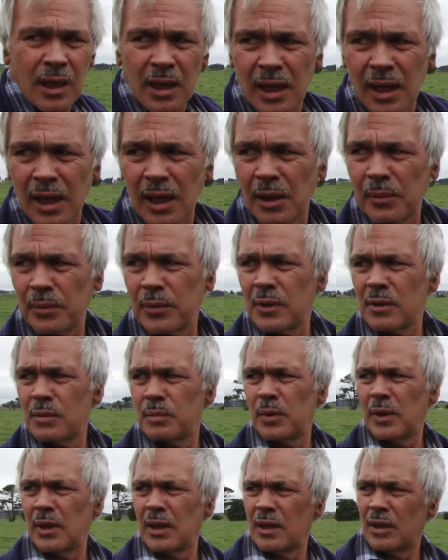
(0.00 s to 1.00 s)
There's
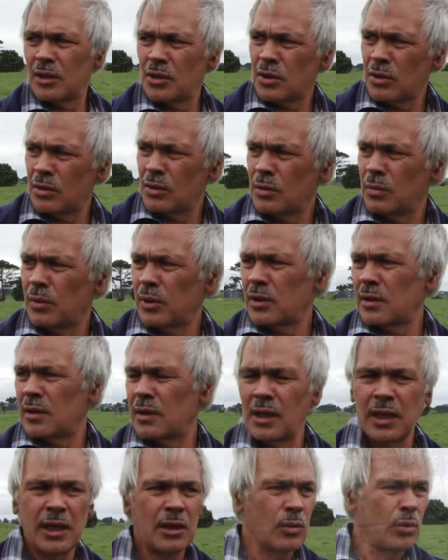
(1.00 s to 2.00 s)
been issues with the land.